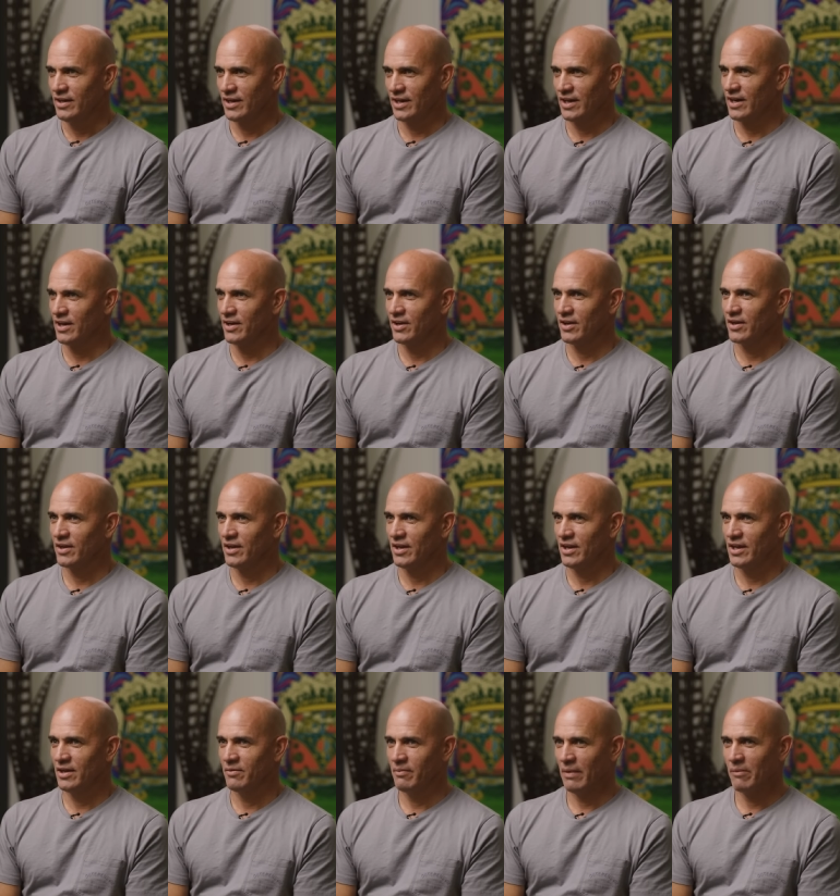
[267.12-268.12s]
And I,
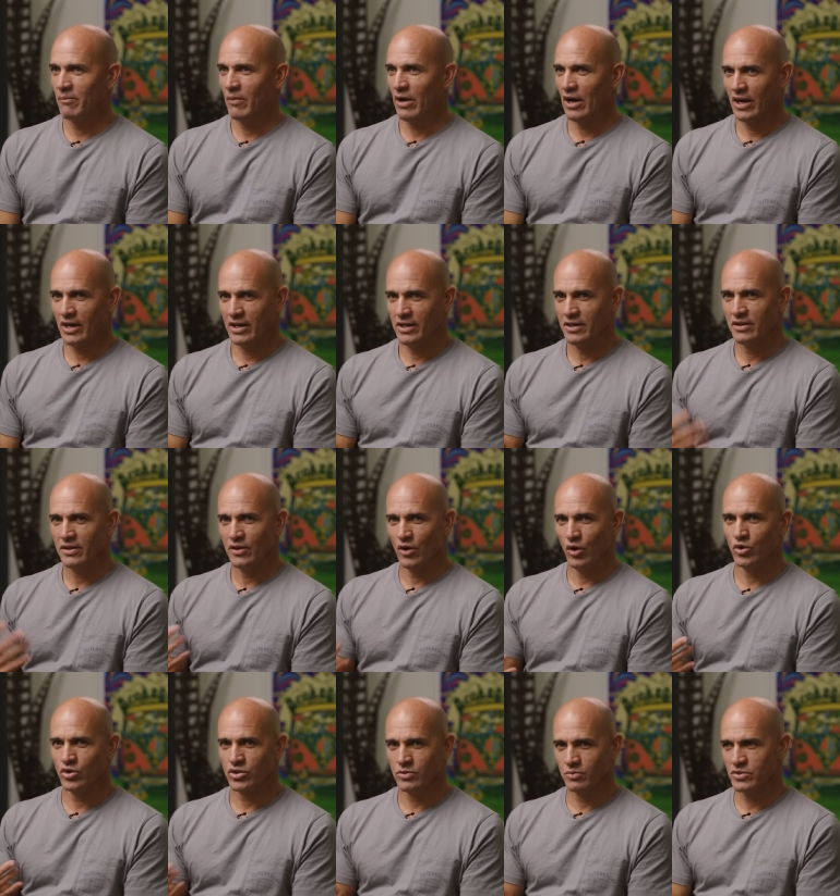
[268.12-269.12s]
in my mind, the
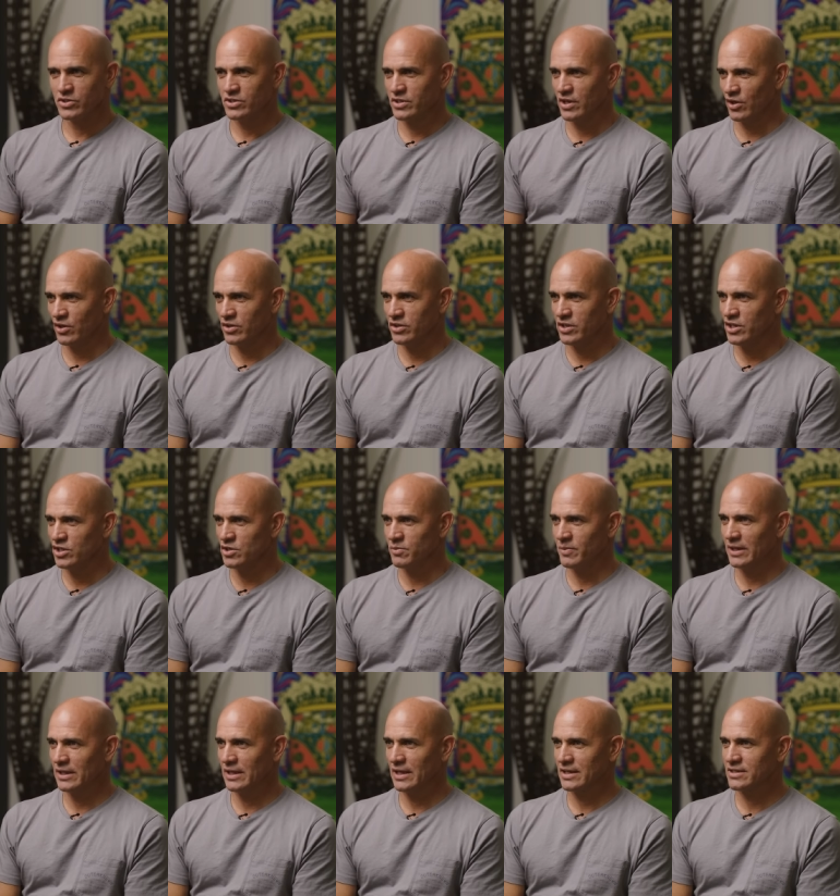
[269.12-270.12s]
ocean was teaching
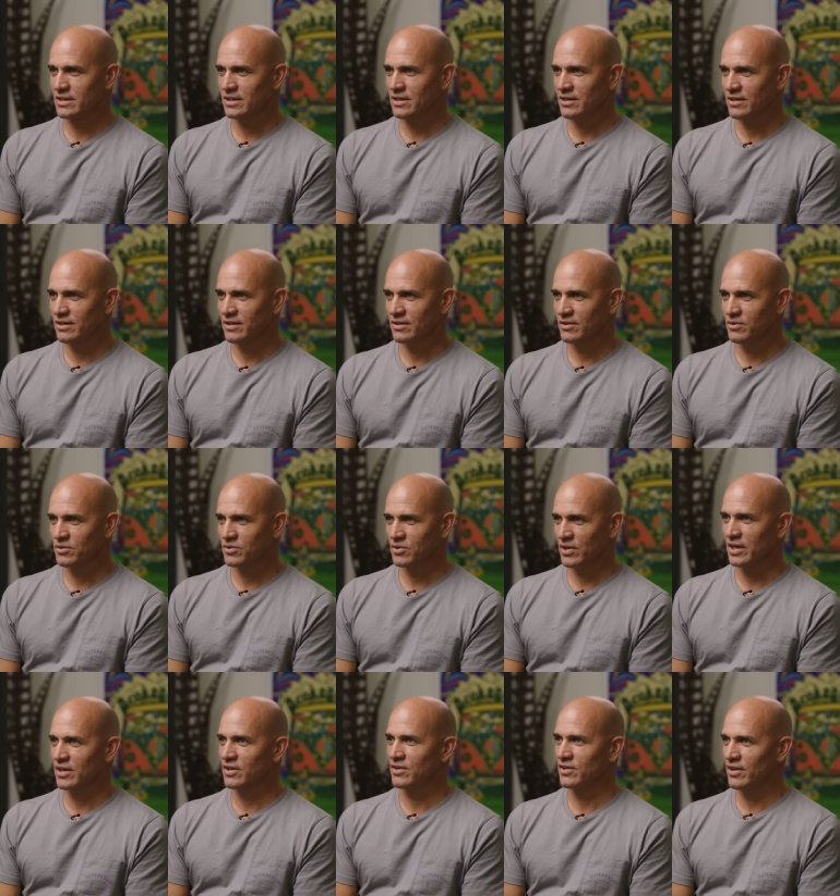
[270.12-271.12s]
me a lesson. It was
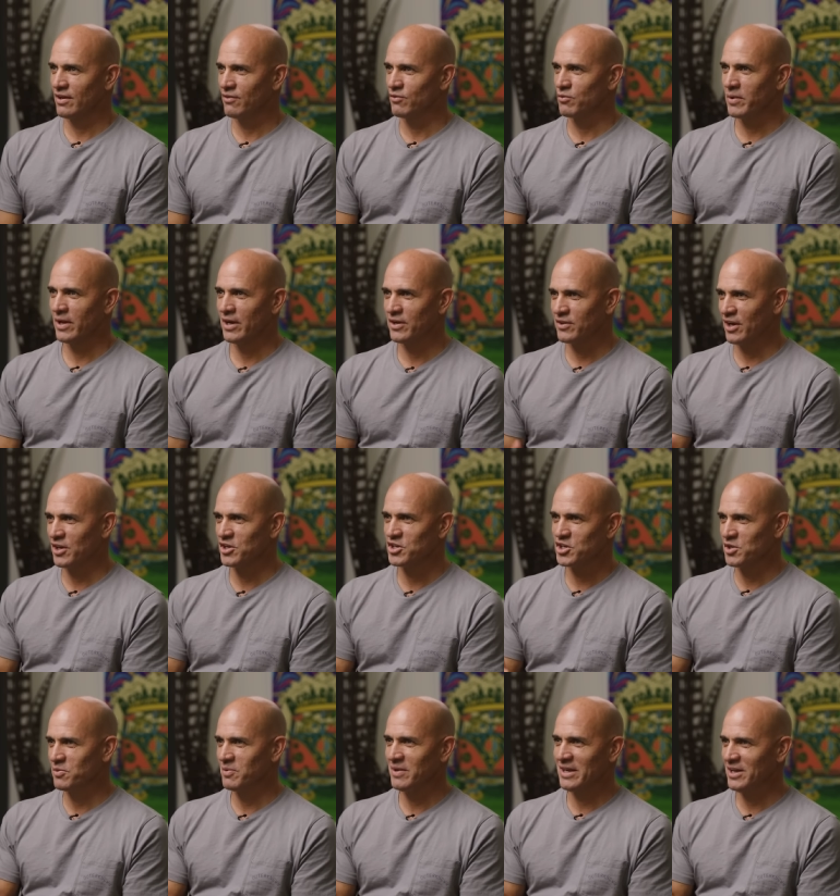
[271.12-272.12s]
like, you haven't paid
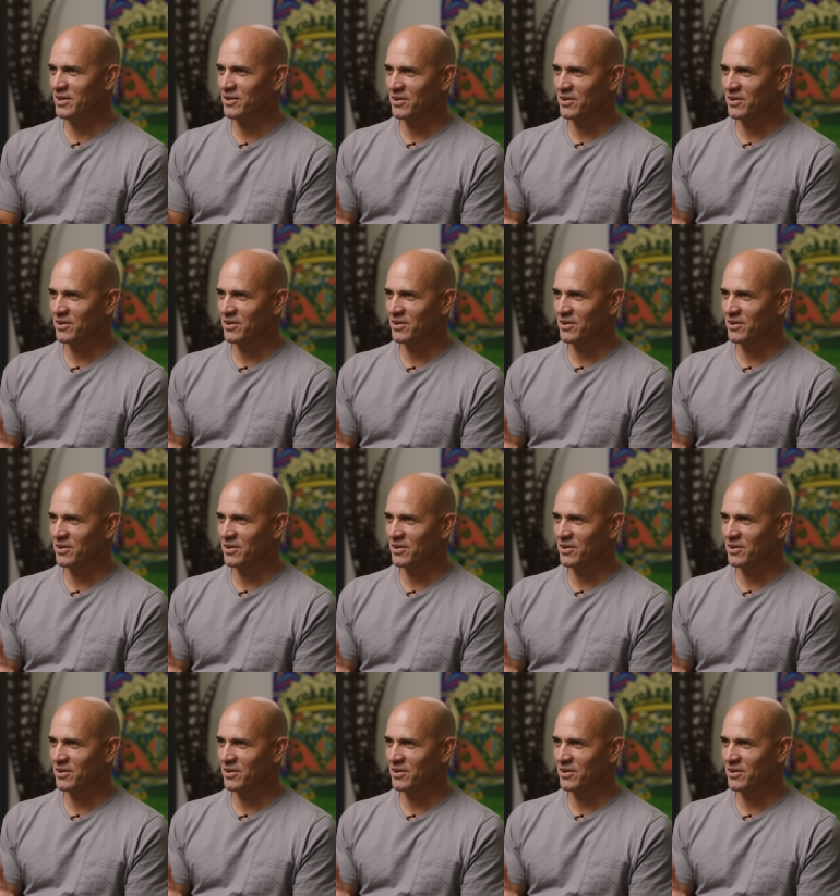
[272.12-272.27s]
attention to me.